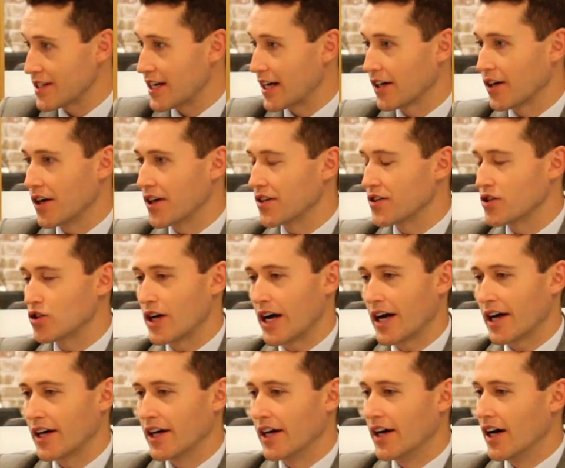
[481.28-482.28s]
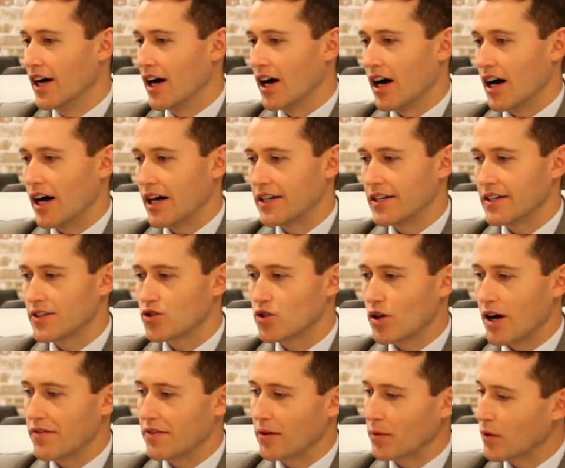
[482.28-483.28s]
started going to the track, I'd
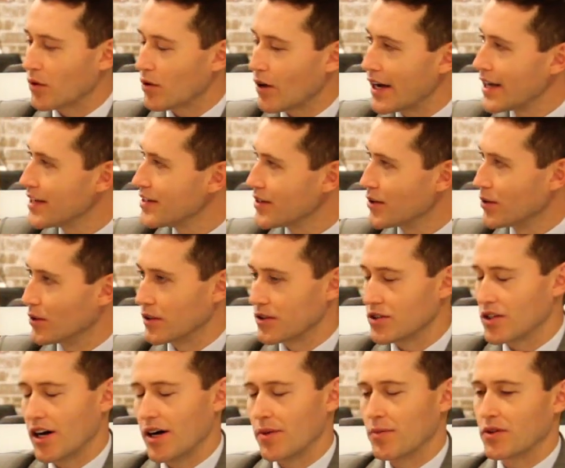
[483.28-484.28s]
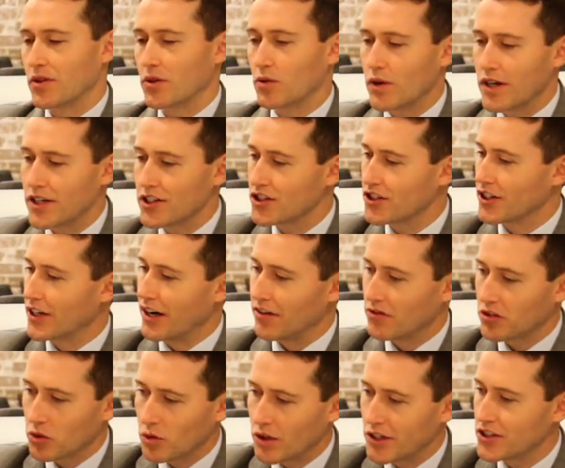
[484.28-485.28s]
drive them crazy all the time with question
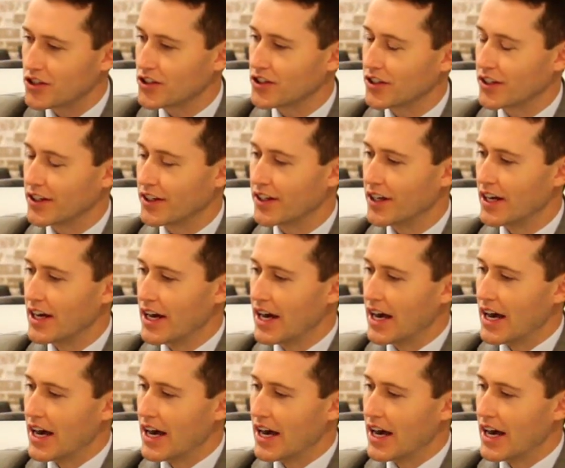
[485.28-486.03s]
after question.